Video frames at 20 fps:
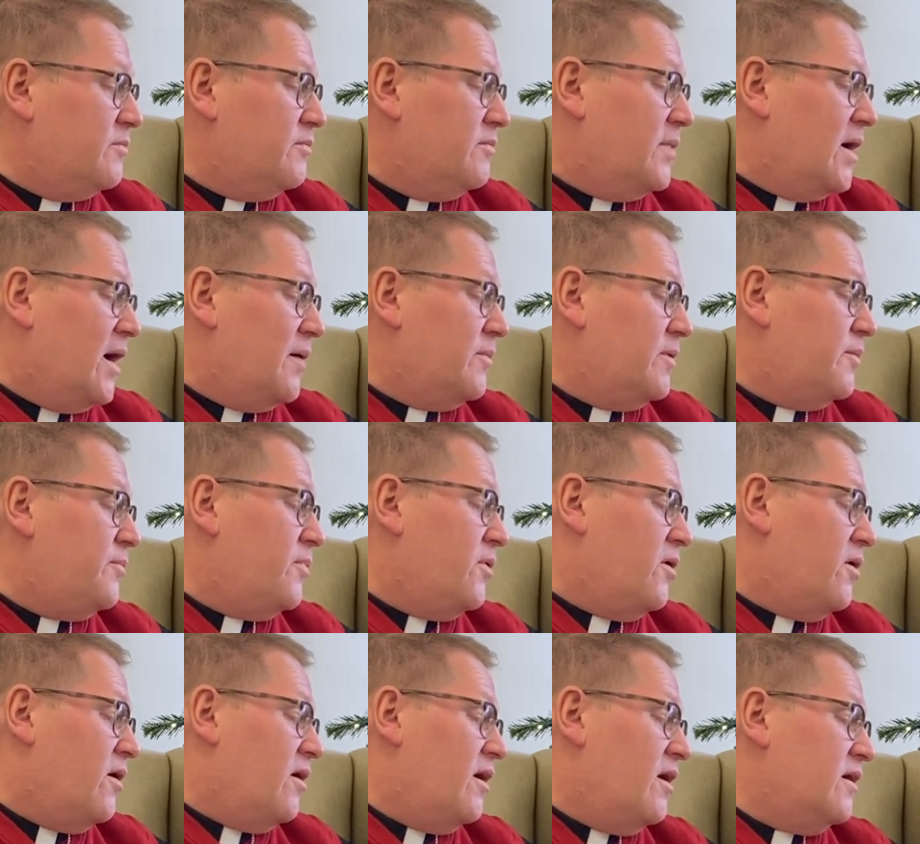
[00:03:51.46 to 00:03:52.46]
Mama
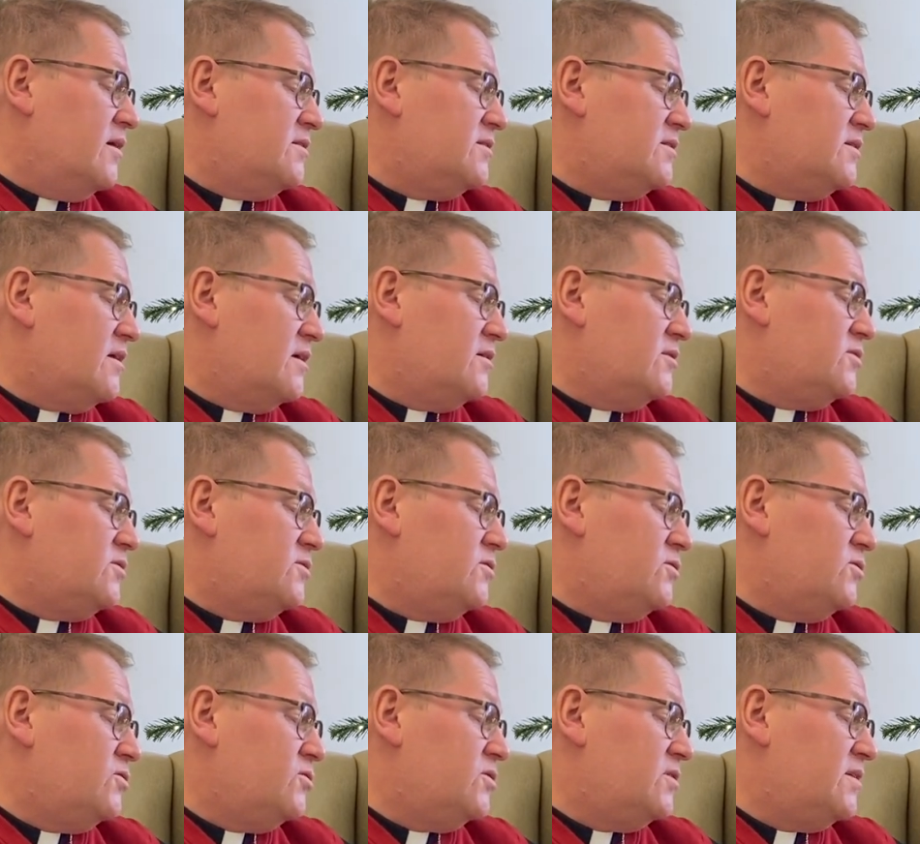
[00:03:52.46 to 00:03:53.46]
paused
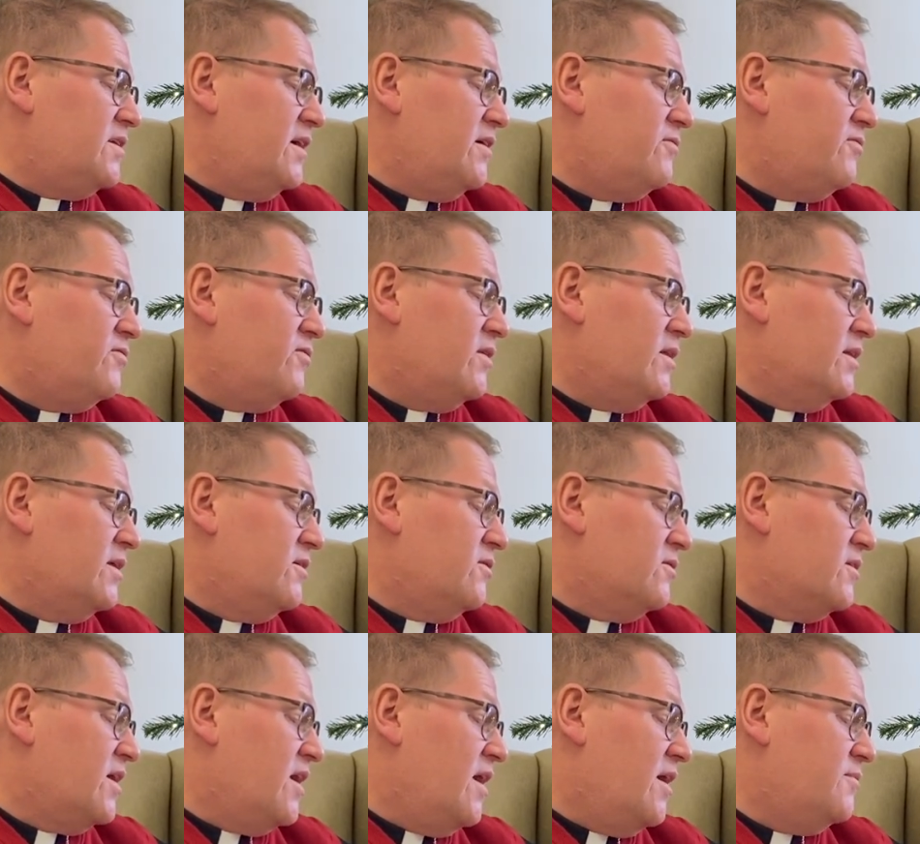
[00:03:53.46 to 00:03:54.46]
to sniff
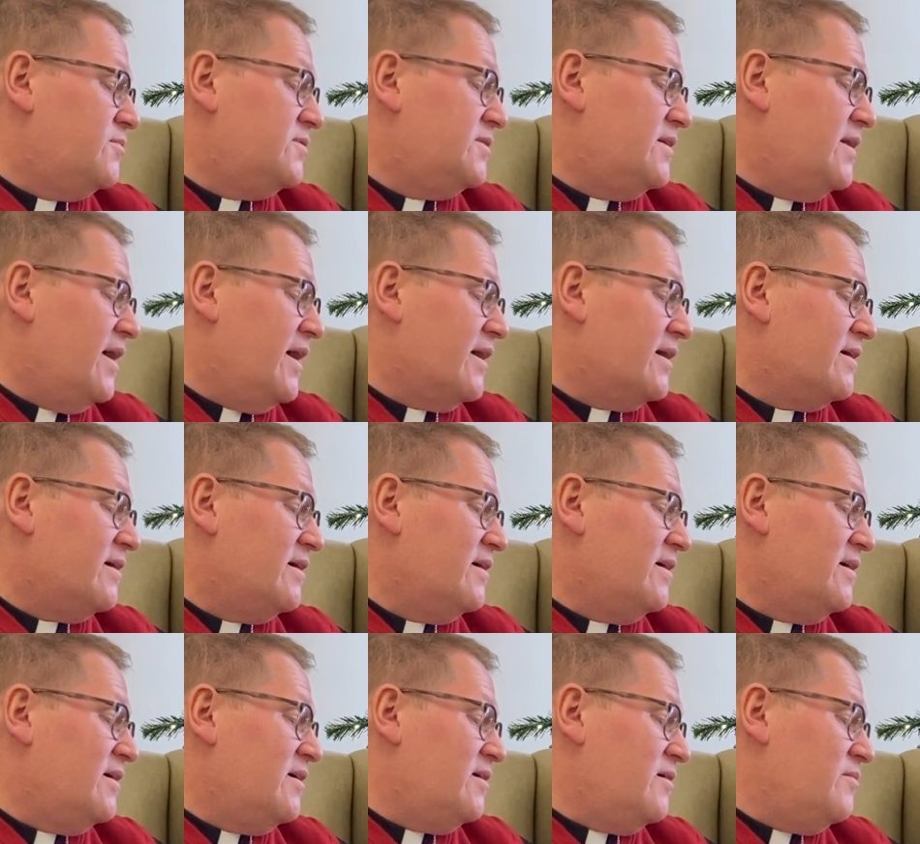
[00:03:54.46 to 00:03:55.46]
little cub's neck,
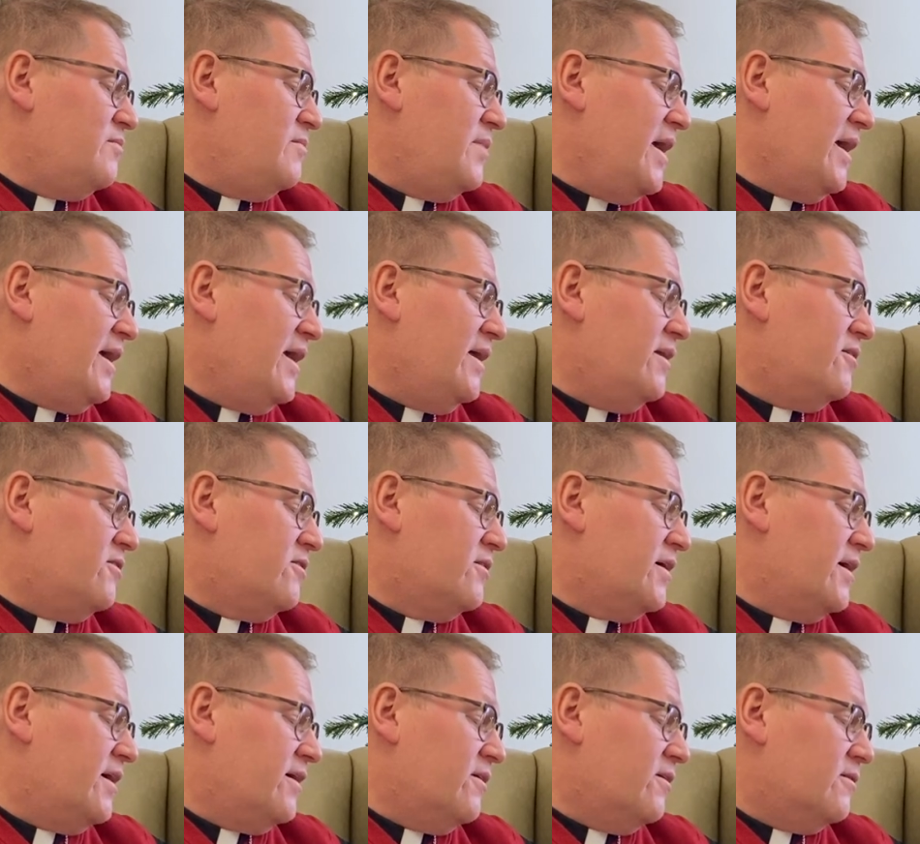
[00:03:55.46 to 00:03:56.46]
making her
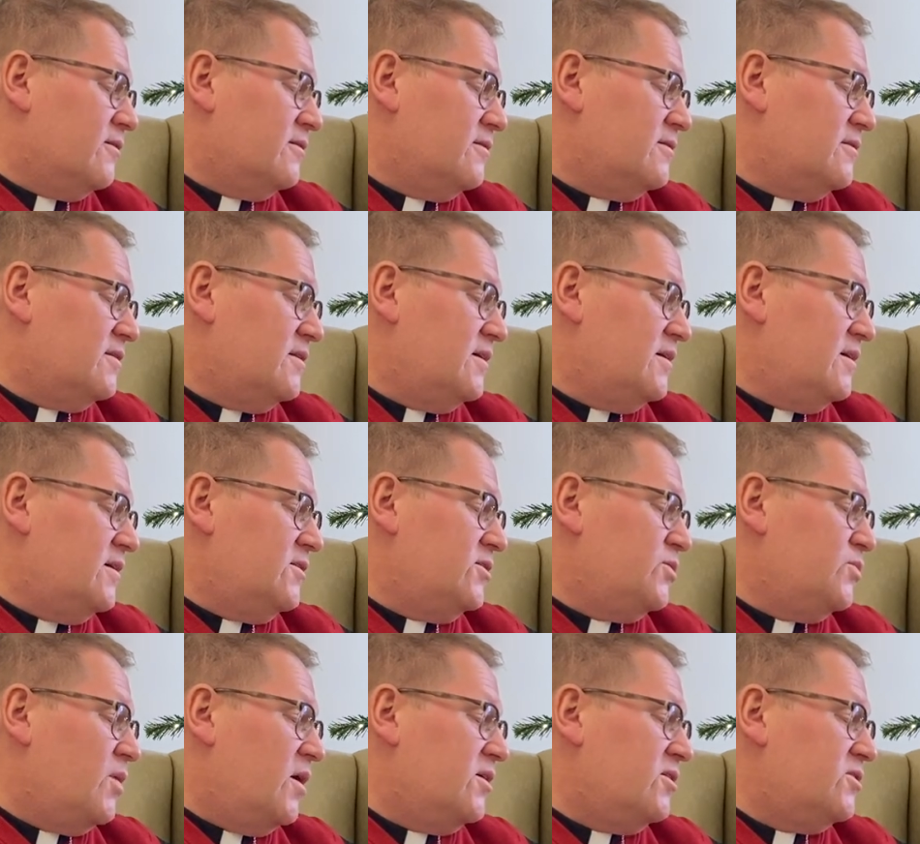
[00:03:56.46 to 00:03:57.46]
giggle,
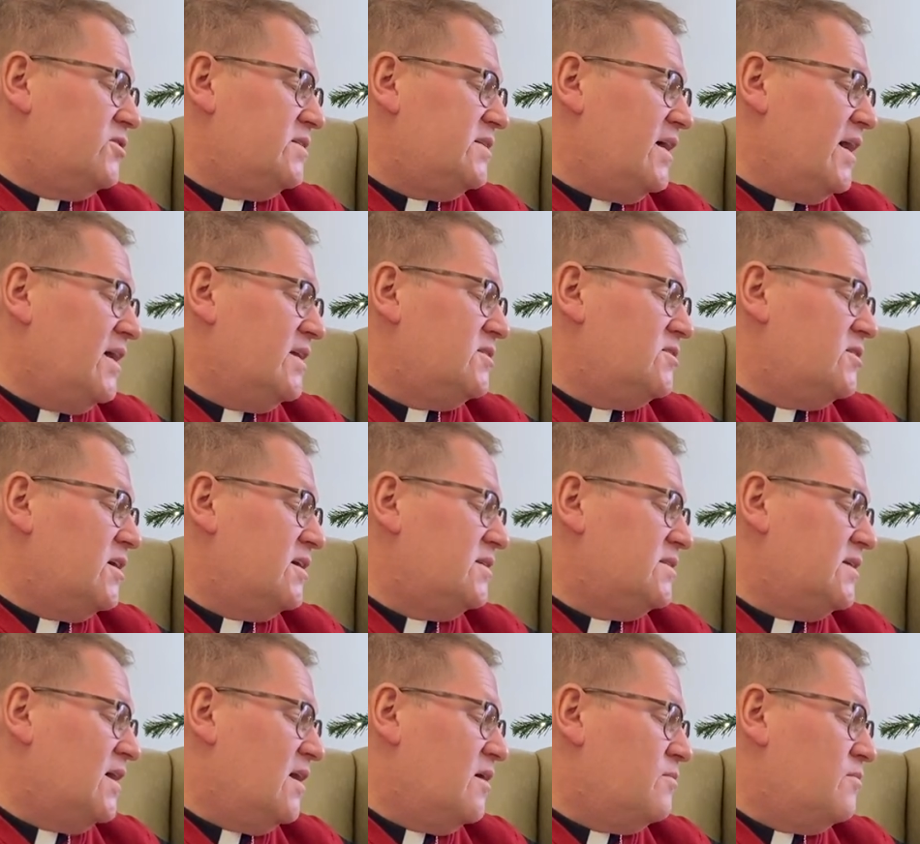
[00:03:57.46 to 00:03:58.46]
to understand
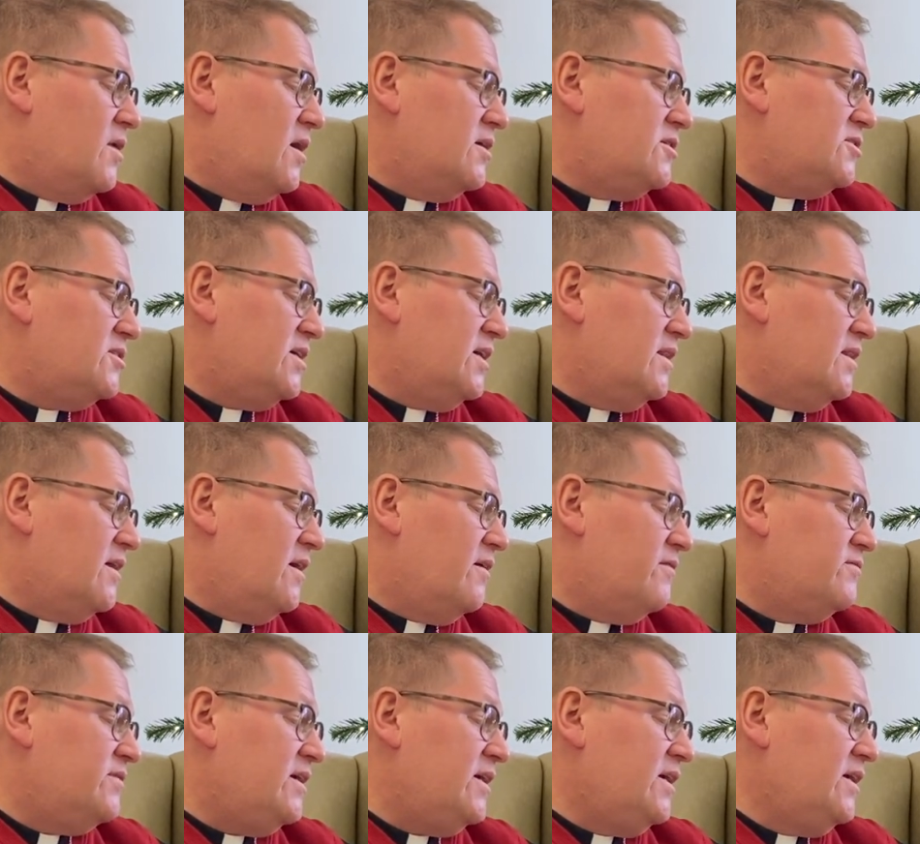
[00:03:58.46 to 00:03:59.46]
just how much He
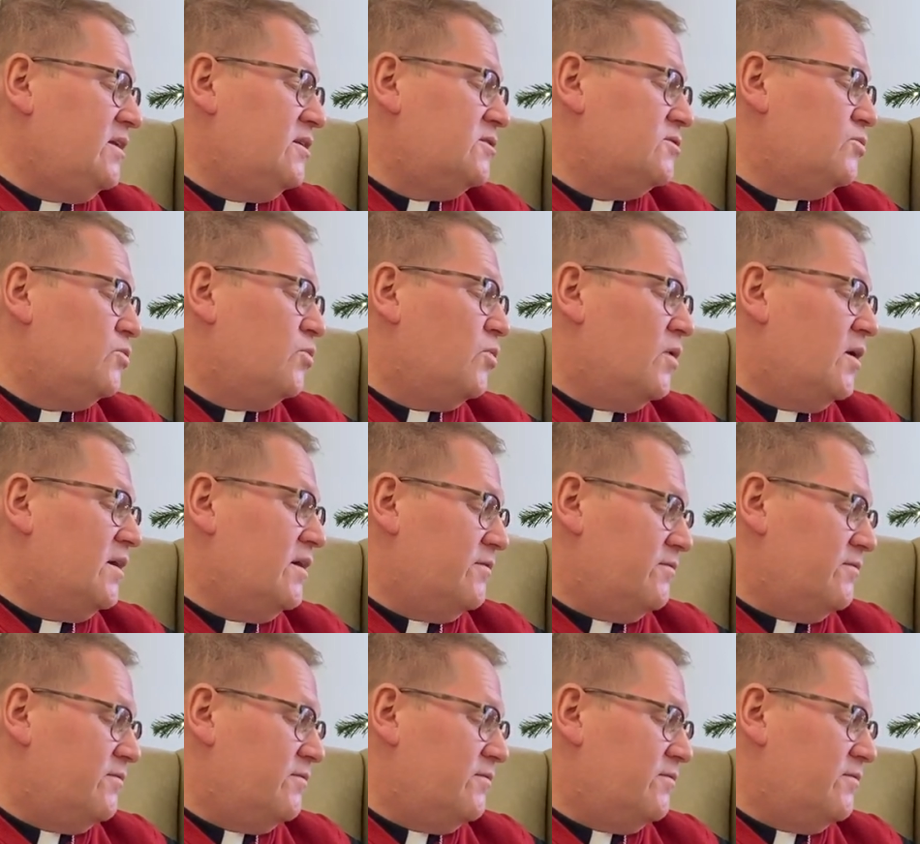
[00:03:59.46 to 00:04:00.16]
loved each one